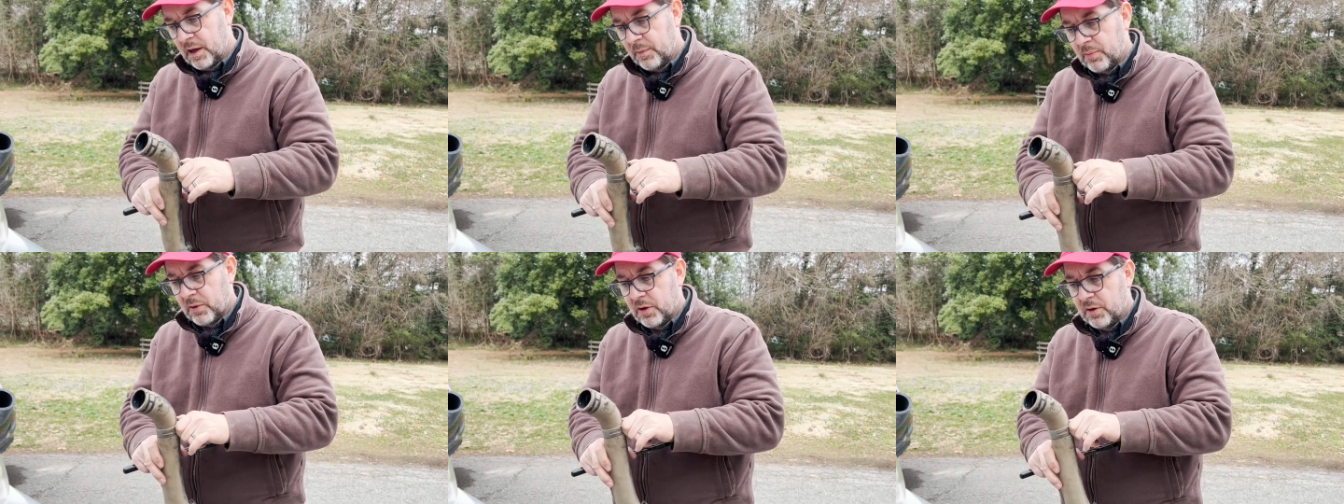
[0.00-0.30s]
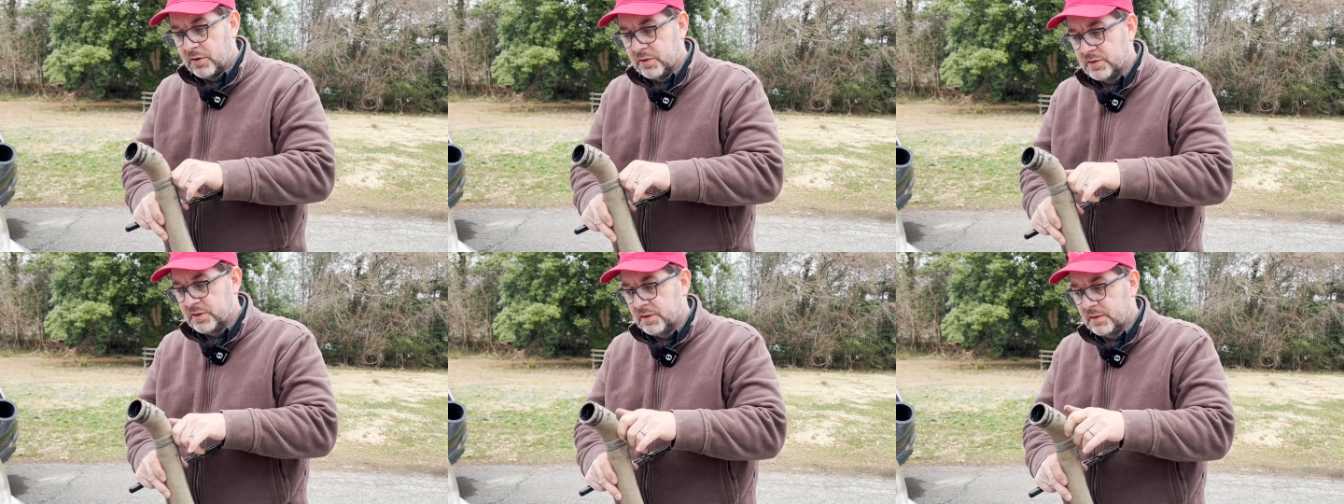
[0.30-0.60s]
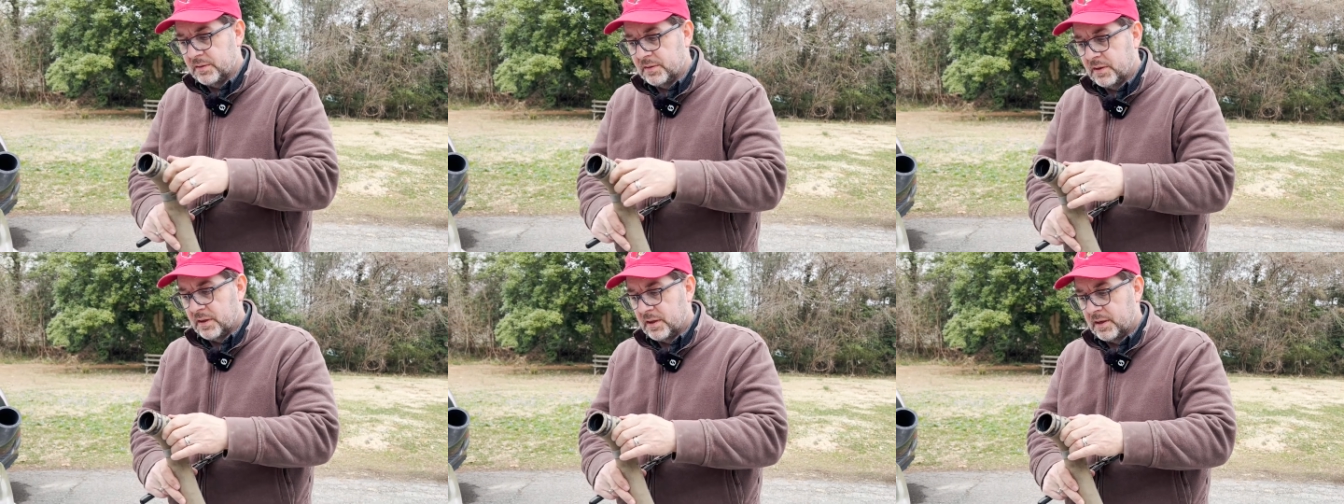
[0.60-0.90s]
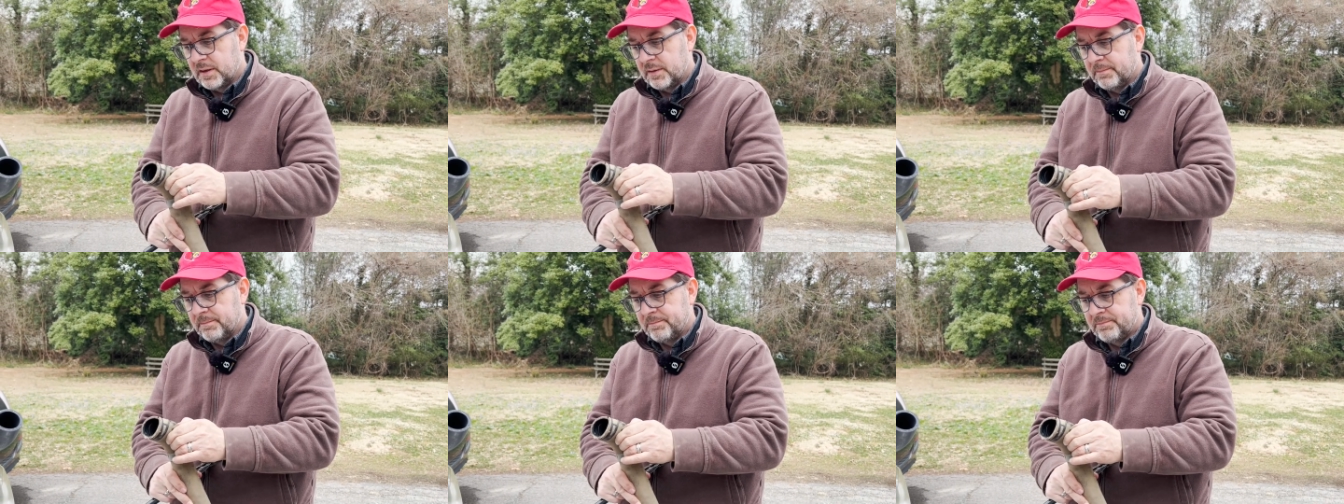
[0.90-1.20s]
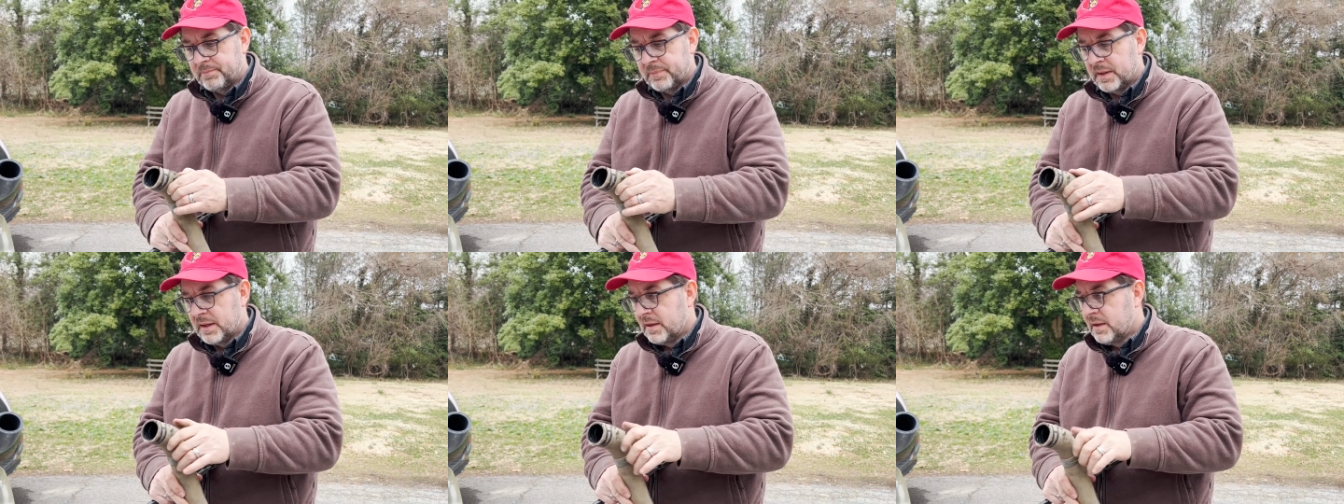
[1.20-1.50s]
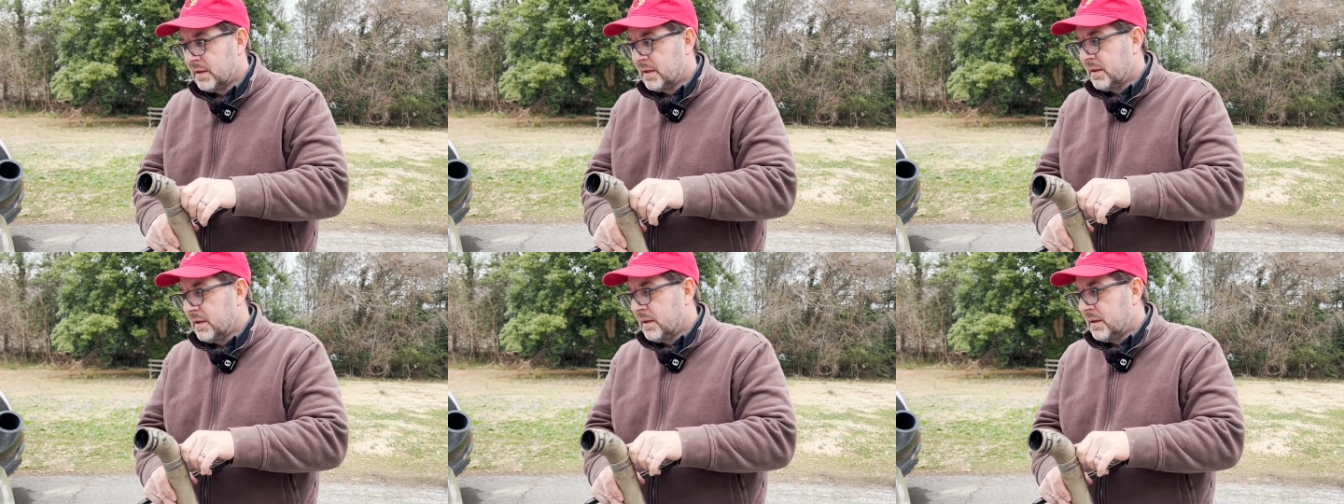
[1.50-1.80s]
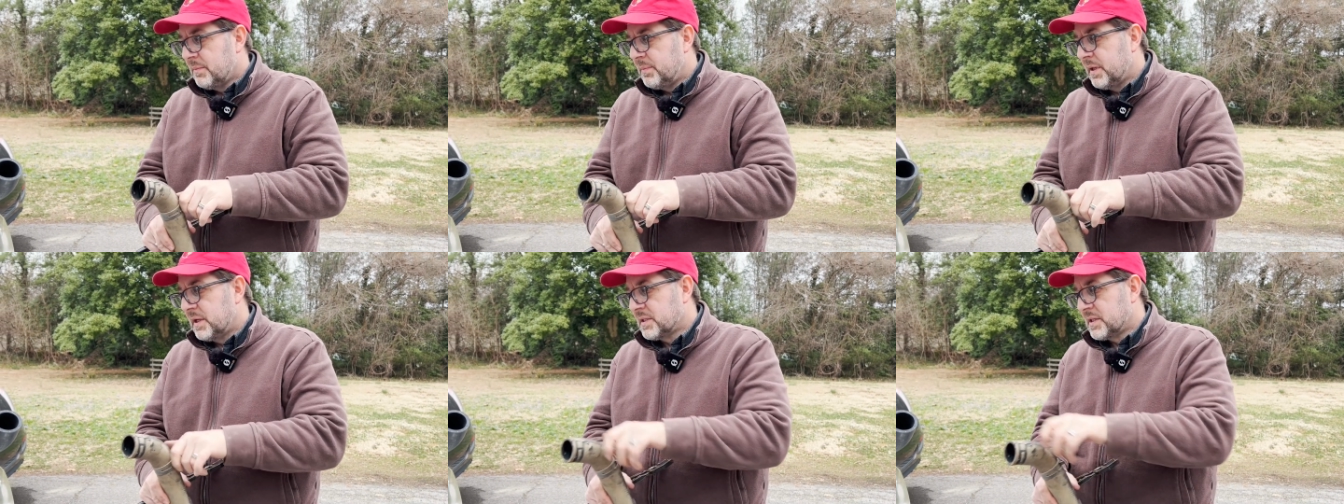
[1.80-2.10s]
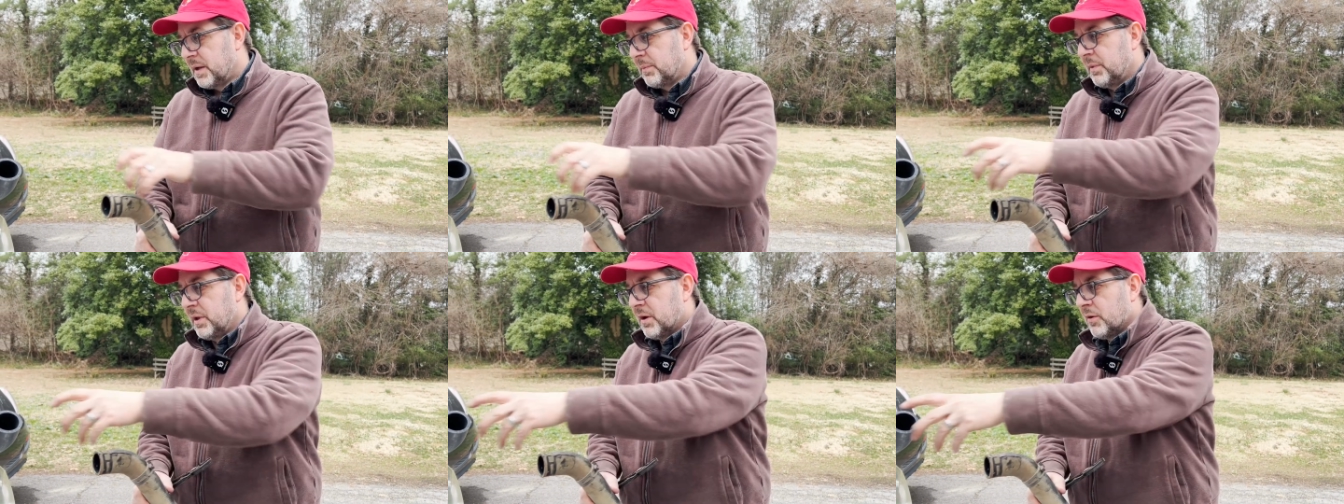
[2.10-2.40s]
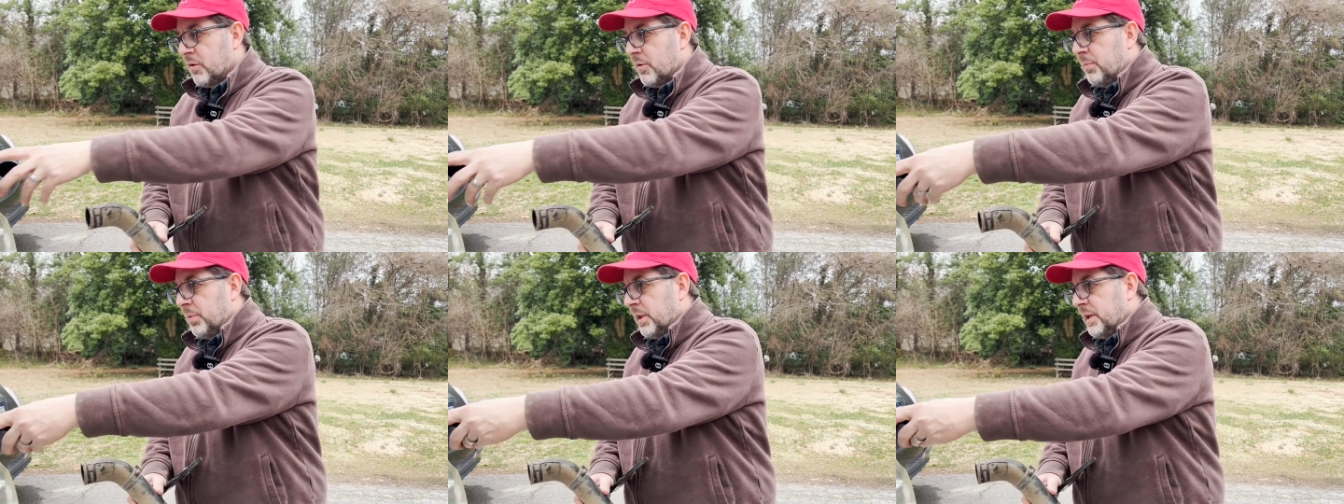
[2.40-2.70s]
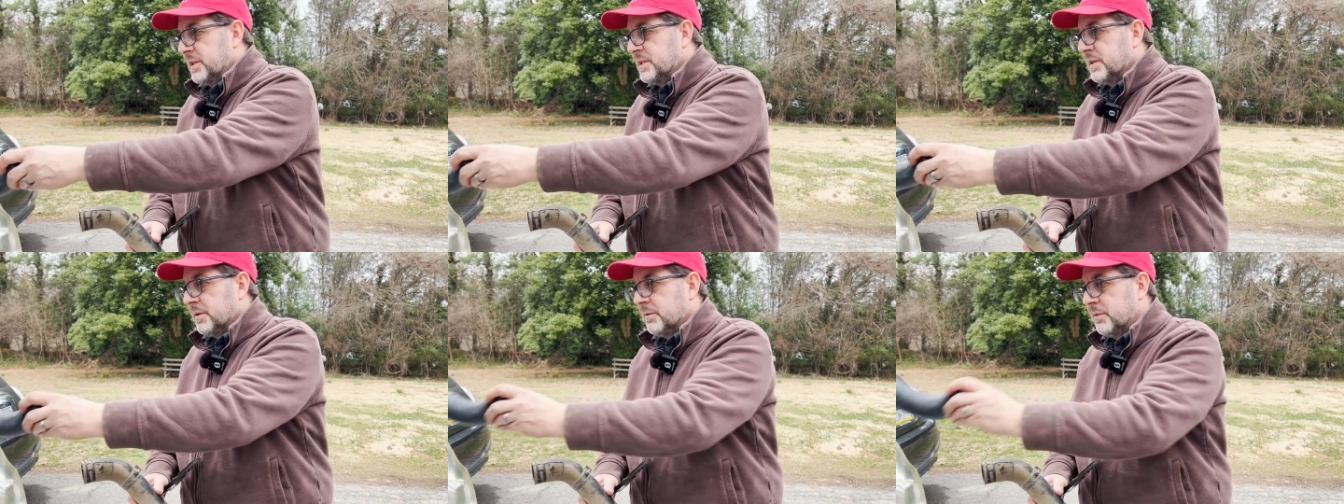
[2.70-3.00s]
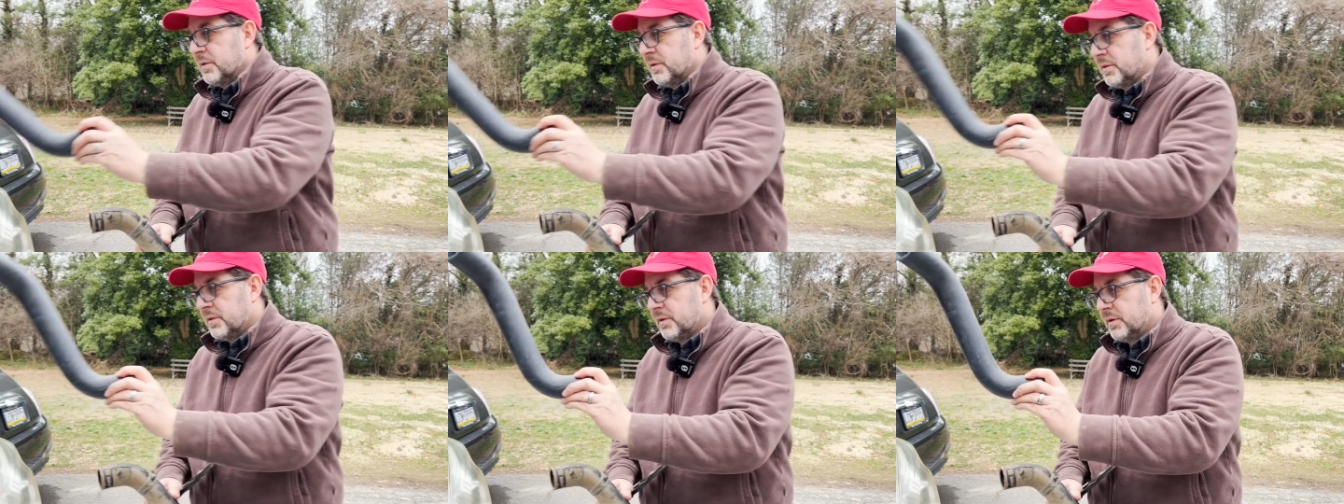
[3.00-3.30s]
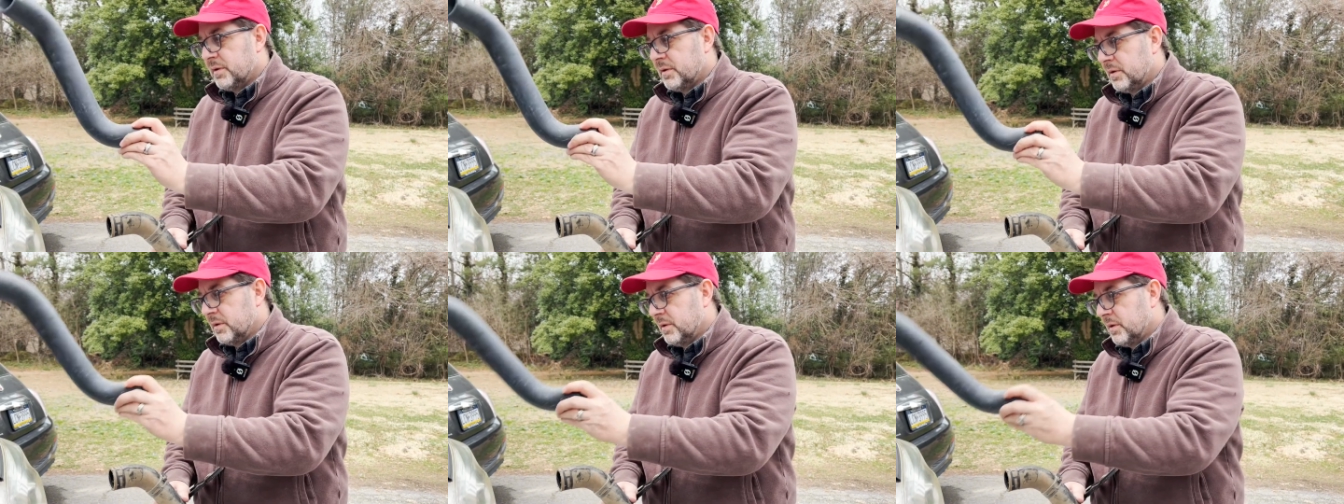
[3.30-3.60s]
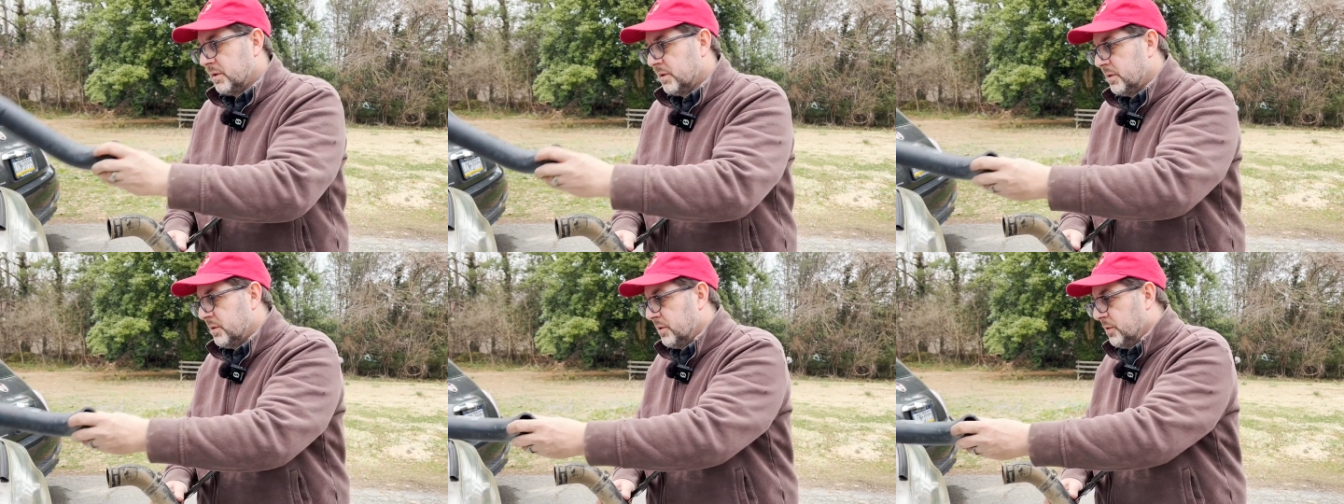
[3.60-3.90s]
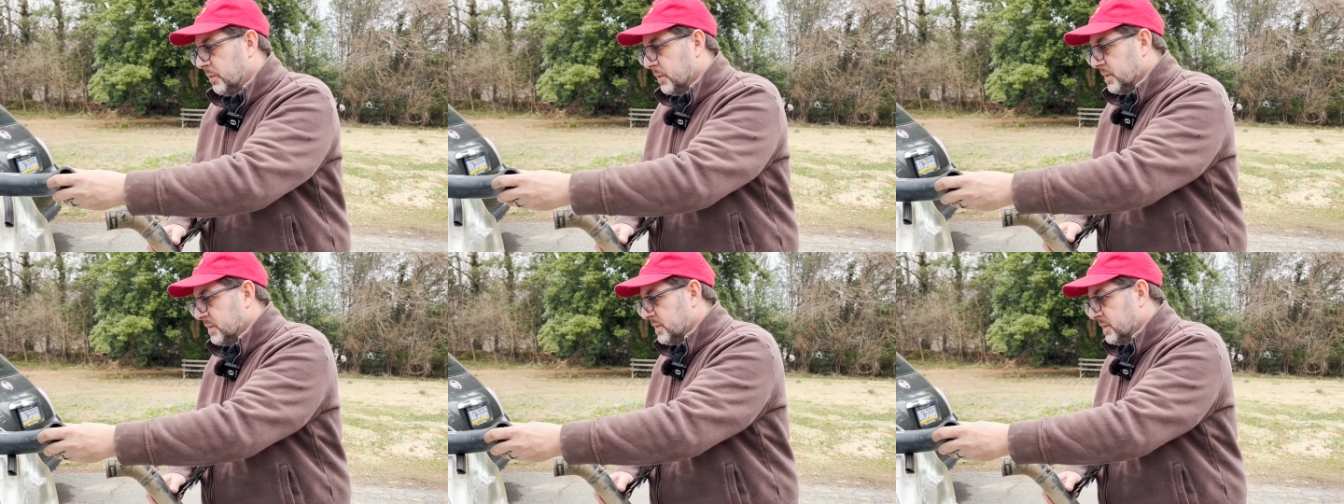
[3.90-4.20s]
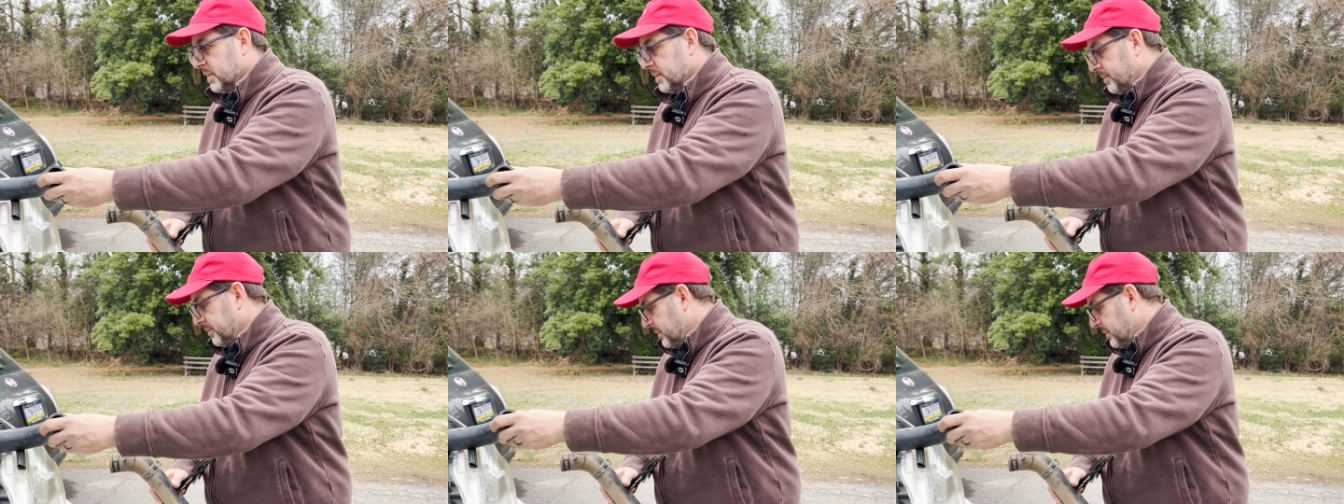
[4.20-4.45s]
upper hose, because I'm going to replace it with new ones.